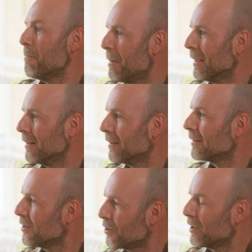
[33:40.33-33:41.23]

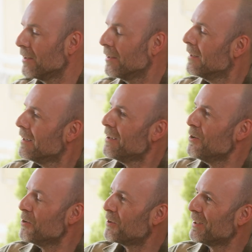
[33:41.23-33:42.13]
build you can mm-hmm
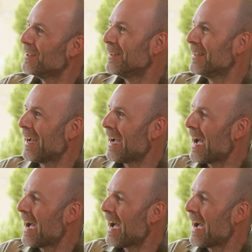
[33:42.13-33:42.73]
you can uh,